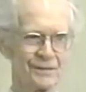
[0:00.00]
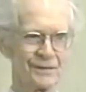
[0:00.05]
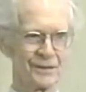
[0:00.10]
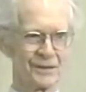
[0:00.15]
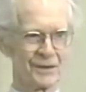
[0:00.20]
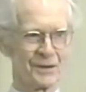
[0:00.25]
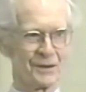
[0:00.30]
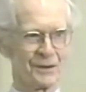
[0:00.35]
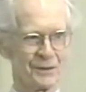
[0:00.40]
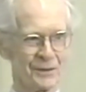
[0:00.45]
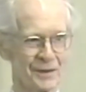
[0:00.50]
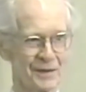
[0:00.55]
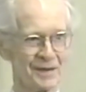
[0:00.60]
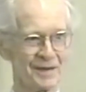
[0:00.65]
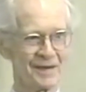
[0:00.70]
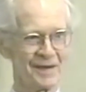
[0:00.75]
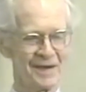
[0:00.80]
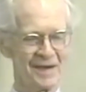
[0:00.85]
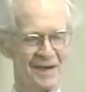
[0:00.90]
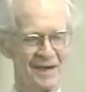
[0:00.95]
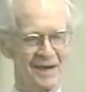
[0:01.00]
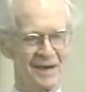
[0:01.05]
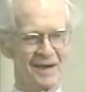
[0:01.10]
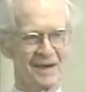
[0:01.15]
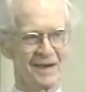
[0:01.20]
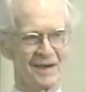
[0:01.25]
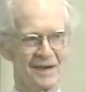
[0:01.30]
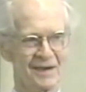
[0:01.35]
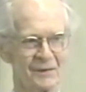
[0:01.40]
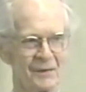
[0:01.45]
for doing.
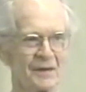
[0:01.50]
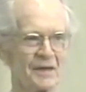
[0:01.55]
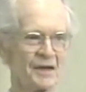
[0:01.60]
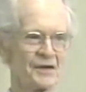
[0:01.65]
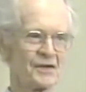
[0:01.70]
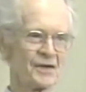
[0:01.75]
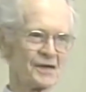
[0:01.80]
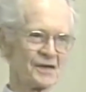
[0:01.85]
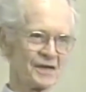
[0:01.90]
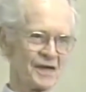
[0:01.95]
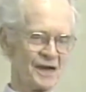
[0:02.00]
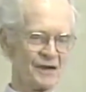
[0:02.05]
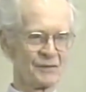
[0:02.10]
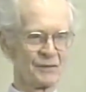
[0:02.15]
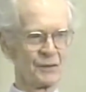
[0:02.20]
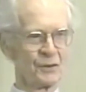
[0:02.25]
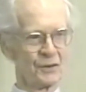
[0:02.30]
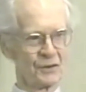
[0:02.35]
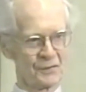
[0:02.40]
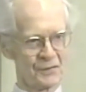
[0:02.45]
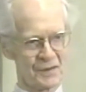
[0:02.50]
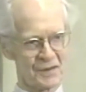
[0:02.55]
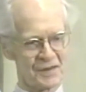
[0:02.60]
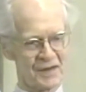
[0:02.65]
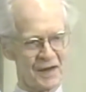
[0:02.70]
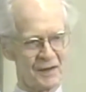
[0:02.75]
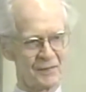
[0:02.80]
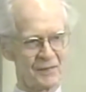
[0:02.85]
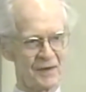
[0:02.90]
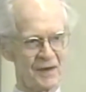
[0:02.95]
Uh, religions have rules the
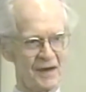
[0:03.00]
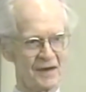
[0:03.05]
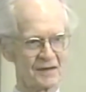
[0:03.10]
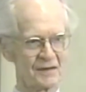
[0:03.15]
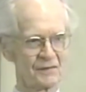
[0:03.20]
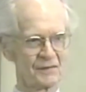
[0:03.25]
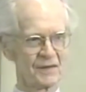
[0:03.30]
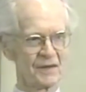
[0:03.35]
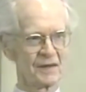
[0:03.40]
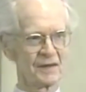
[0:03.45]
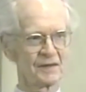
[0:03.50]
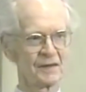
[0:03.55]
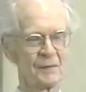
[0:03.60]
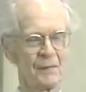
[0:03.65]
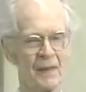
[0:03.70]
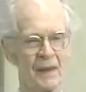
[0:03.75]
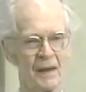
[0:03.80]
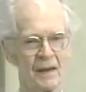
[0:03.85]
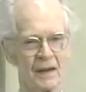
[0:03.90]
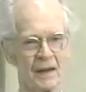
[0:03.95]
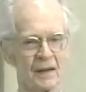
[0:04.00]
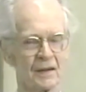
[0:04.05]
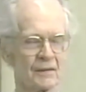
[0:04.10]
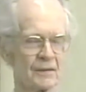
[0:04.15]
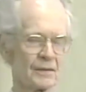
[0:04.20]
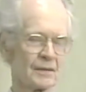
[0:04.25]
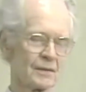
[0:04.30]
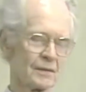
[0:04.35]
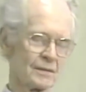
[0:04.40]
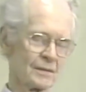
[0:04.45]
same kinds of things.
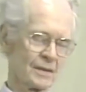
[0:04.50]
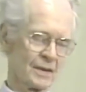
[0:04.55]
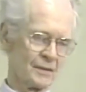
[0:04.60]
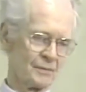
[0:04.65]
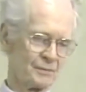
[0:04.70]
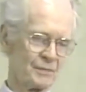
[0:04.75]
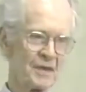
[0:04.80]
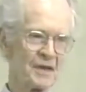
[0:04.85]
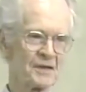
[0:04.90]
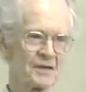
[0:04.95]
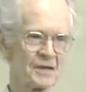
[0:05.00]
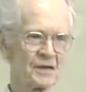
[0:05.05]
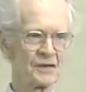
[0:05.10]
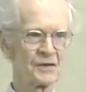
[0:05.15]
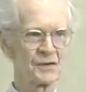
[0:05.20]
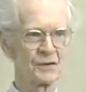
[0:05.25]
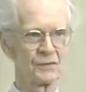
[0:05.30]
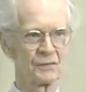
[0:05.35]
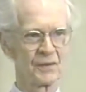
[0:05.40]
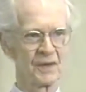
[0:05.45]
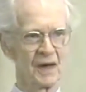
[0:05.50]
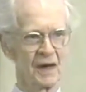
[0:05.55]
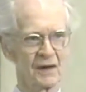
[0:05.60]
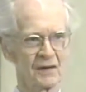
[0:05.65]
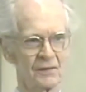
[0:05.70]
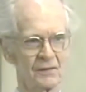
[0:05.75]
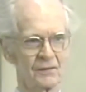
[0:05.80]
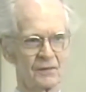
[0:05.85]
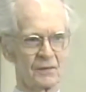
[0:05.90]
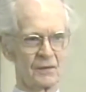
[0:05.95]
In, in business, you've
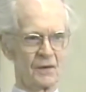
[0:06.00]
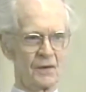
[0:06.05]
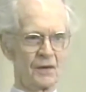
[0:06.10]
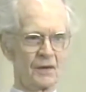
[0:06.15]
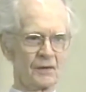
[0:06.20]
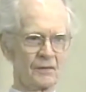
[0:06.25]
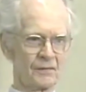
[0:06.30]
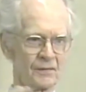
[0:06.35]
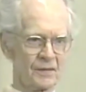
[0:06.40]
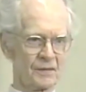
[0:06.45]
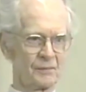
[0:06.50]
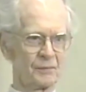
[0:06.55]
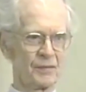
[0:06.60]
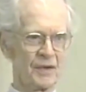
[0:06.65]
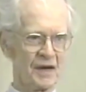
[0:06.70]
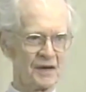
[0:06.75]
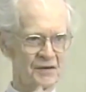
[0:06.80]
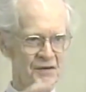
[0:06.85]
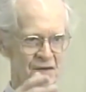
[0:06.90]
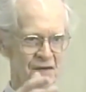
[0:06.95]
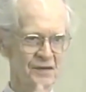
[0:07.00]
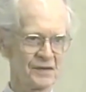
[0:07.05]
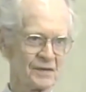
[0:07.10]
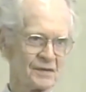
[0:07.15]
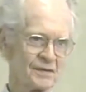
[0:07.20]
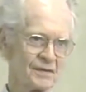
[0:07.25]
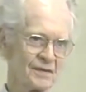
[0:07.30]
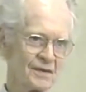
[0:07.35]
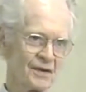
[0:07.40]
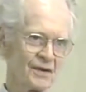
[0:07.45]
got uh, all of the prices
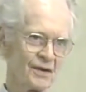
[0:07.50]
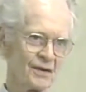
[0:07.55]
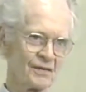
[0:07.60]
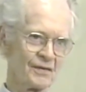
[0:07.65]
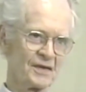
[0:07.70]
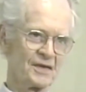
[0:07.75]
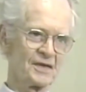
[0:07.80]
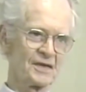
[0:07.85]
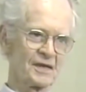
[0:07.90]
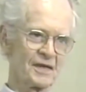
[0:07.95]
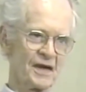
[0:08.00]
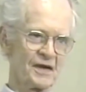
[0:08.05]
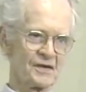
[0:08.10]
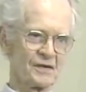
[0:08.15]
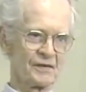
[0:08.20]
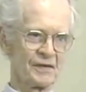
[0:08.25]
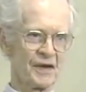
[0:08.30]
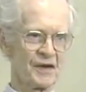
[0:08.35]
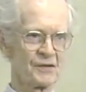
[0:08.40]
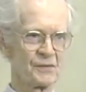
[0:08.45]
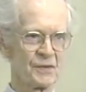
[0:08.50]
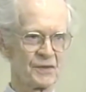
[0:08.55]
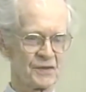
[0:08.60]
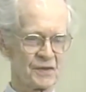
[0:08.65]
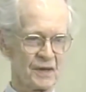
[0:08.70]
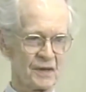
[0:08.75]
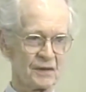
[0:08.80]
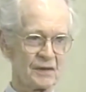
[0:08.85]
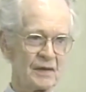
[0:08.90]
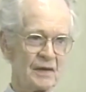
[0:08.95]
and all of these kinds of things, which
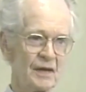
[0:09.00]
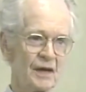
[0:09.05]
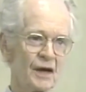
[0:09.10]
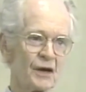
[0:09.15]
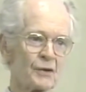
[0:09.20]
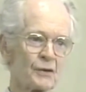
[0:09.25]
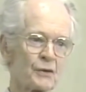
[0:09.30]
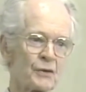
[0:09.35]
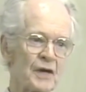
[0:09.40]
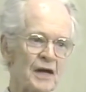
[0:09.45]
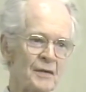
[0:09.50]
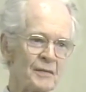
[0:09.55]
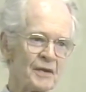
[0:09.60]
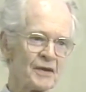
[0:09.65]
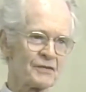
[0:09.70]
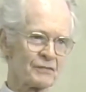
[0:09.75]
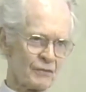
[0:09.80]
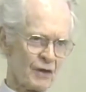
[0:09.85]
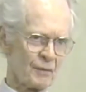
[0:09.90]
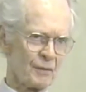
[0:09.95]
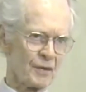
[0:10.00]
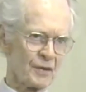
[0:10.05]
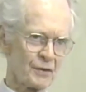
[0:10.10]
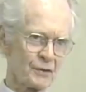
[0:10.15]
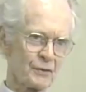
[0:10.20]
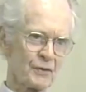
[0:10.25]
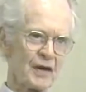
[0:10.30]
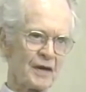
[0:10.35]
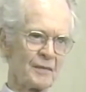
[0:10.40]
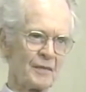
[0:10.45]
are agreements, verbal
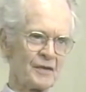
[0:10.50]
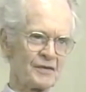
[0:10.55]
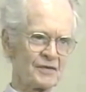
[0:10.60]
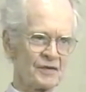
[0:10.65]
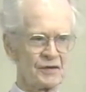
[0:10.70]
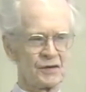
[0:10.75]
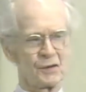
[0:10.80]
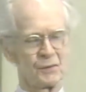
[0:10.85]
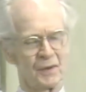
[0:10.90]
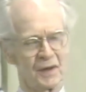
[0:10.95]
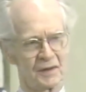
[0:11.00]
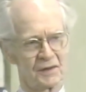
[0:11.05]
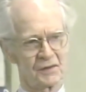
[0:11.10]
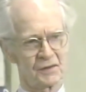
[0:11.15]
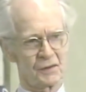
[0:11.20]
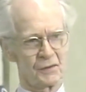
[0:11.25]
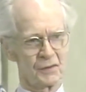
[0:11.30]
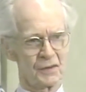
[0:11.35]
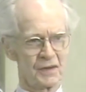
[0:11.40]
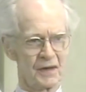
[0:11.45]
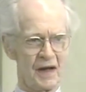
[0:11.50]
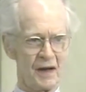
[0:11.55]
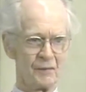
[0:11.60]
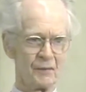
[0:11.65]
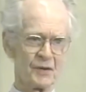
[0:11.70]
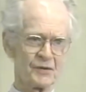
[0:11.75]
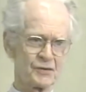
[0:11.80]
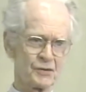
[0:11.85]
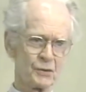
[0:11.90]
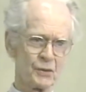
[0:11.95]
agreements as to what is going to happen,
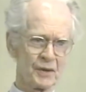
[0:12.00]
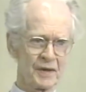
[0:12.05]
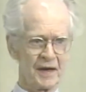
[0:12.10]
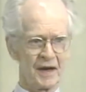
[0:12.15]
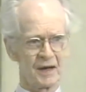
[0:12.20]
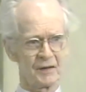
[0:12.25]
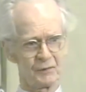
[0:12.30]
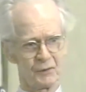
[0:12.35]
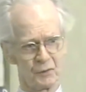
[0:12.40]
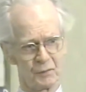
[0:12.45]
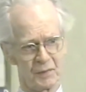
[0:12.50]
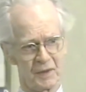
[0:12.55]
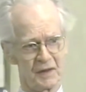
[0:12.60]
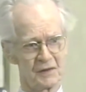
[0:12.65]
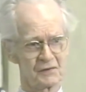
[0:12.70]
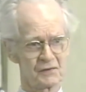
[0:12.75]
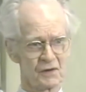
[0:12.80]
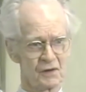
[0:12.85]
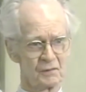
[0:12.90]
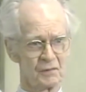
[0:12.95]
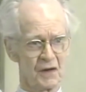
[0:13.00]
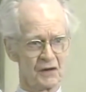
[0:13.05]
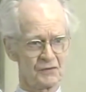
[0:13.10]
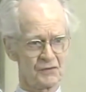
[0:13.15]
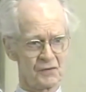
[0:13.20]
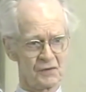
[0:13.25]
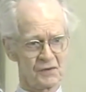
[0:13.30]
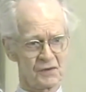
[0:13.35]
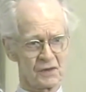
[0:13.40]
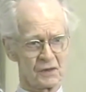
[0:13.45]
what you will get if you pay so
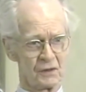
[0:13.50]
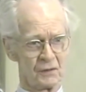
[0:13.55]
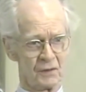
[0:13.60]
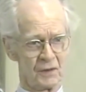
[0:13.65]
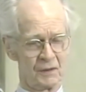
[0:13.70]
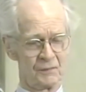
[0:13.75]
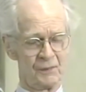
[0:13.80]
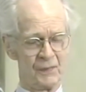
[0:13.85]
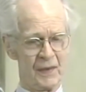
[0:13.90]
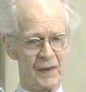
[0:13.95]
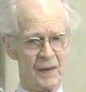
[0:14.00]
much and so on.